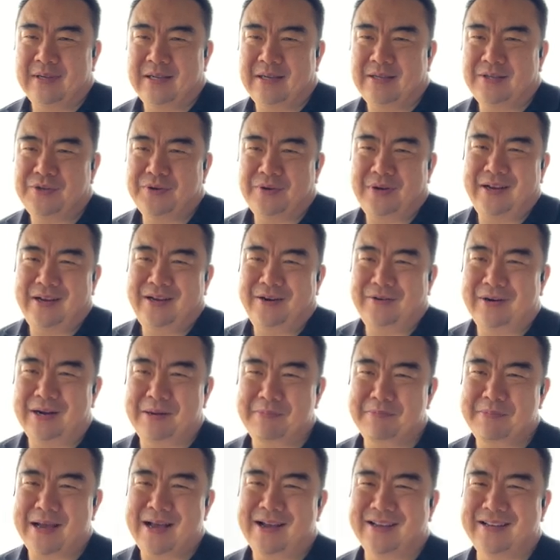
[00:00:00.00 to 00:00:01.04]
So here, I'm
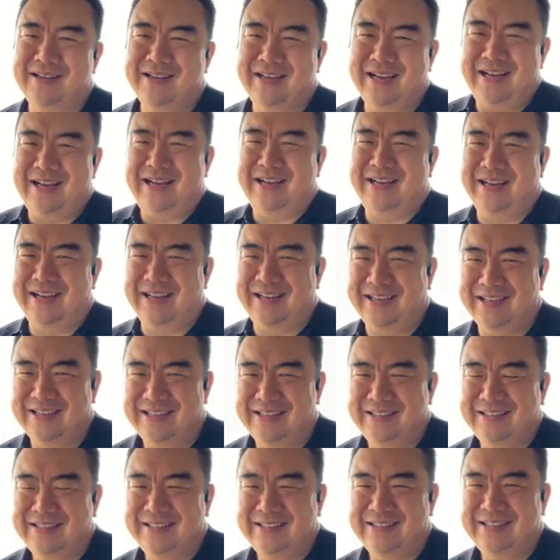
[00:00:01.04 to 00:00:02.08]
back.
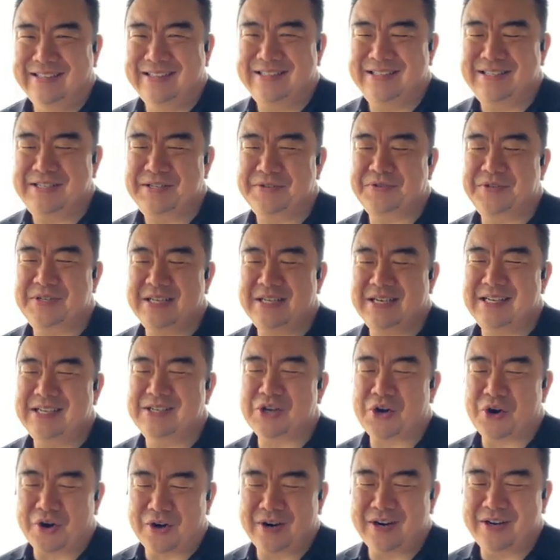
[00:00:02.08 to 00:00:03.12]
So cities
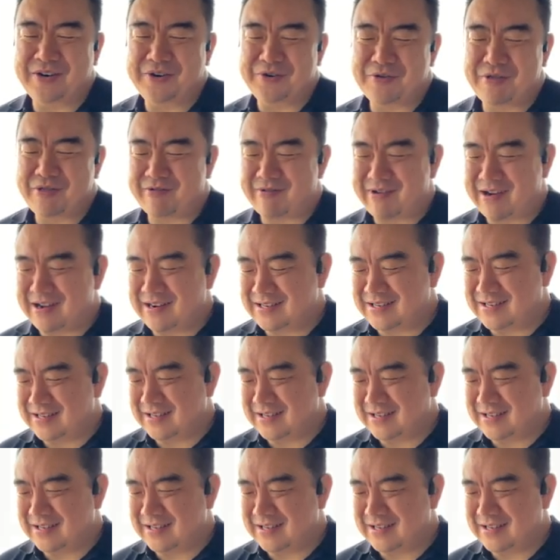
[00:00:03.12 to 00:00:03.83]
are under threat.